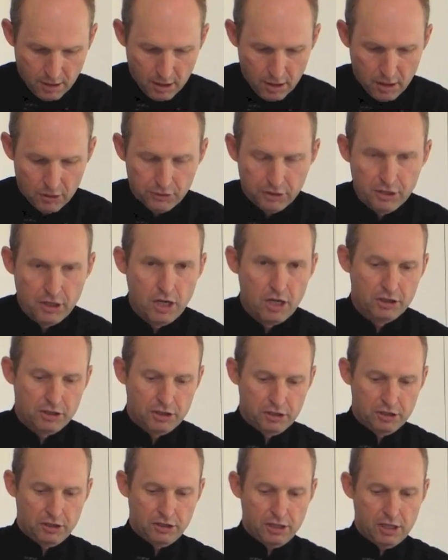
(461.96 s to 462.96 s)
hold it
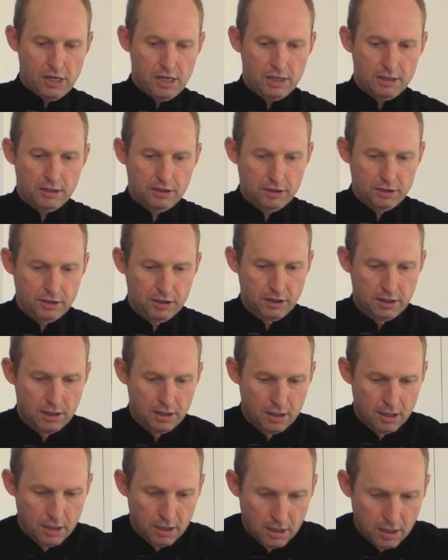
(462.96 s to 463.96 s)
nice and tight,
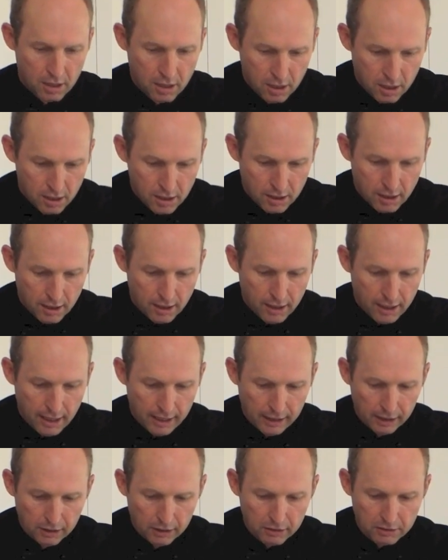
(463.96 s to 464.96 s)

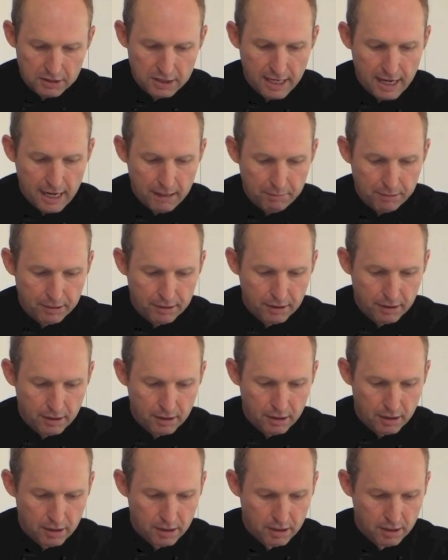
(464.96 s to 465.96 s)
and a little tap.
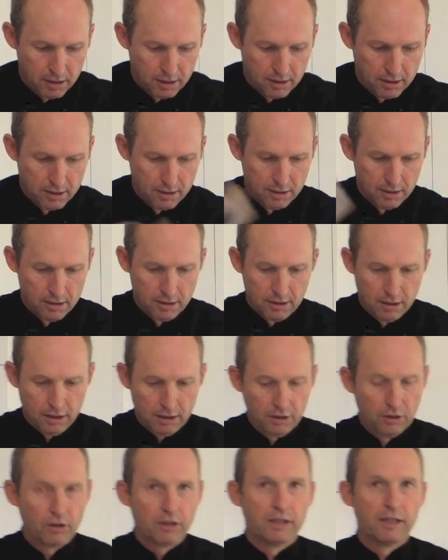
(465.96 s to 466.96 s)

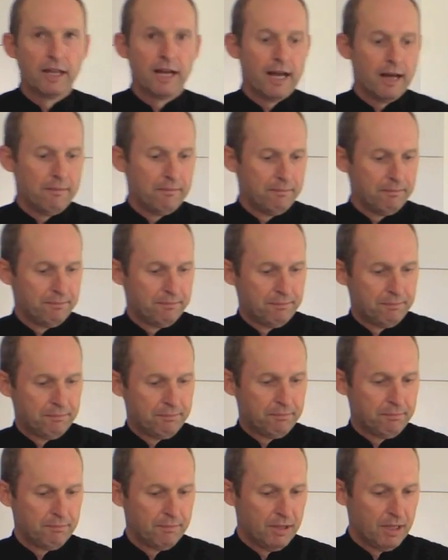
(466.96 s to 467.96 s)
And look at that,
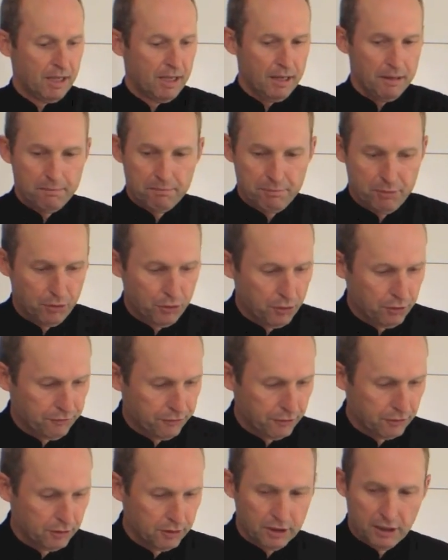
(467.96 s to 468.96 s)
a
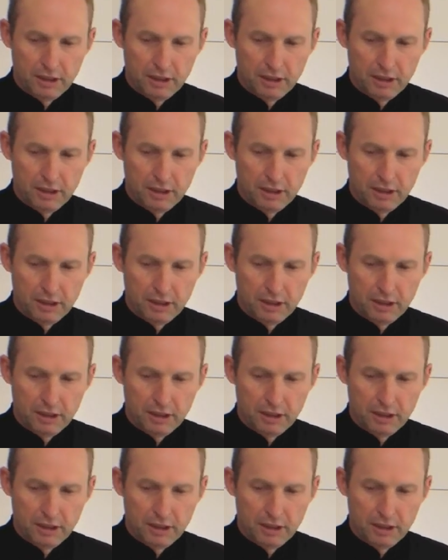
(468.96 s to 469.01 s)
beautiful